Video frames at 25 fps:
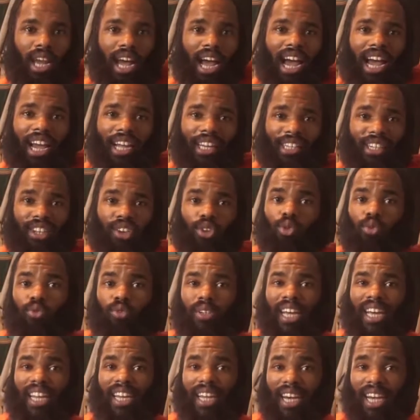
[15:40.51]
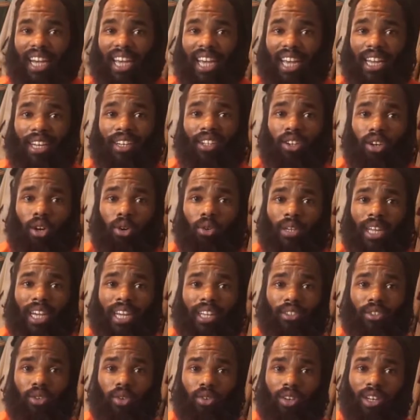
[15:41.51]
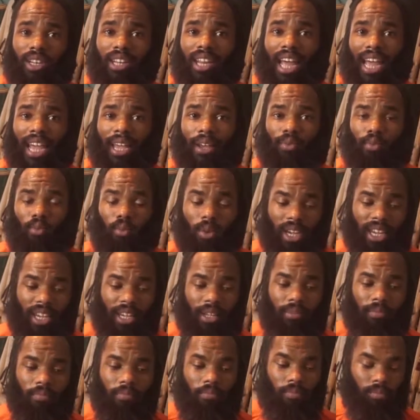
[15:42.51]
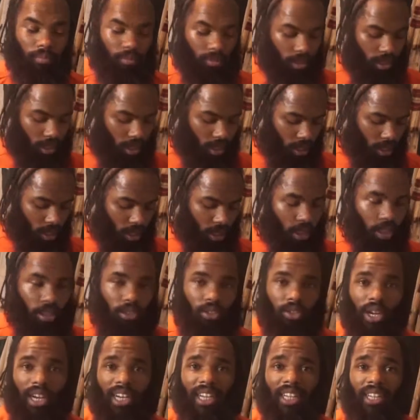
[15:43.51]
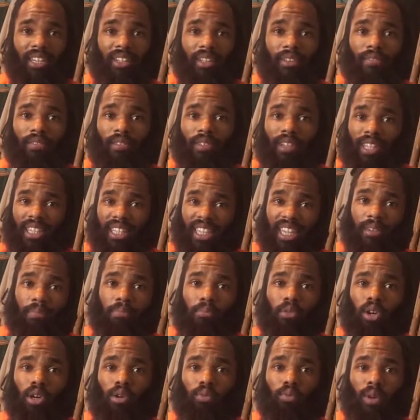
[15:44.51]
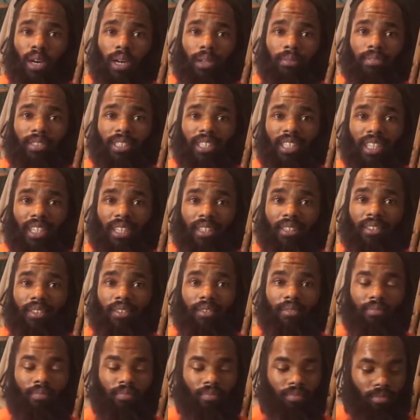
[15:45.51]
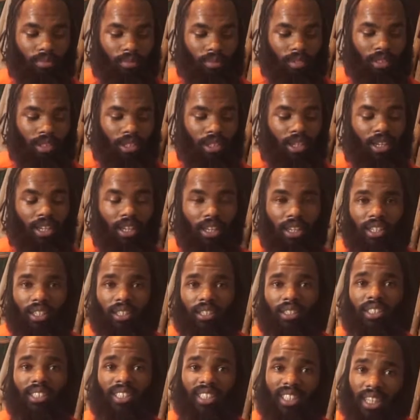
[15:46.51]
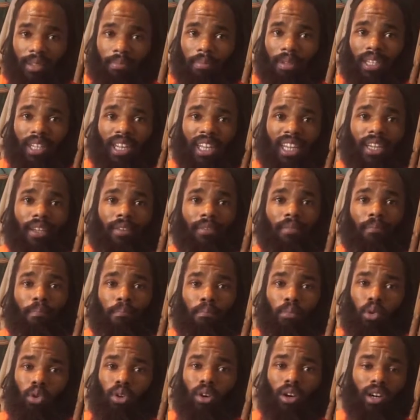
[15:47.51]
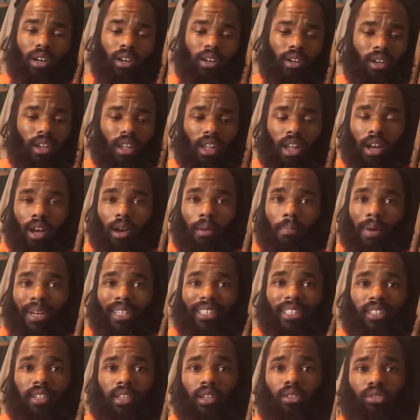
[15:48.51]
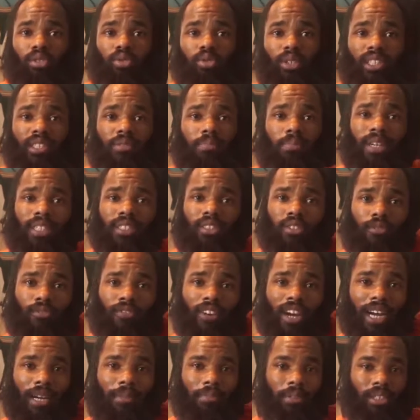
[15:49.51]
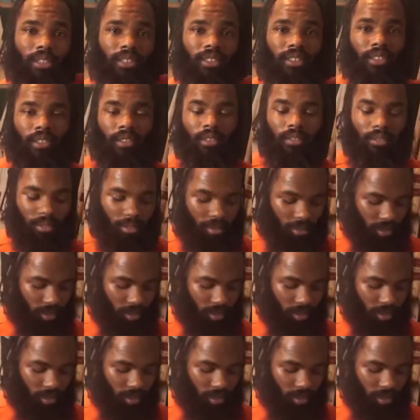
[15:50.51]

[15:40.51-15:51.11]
I knew that I had to go down to a lightweight so I could get more reps in, stimulate more of my slow twitch muscle fibers,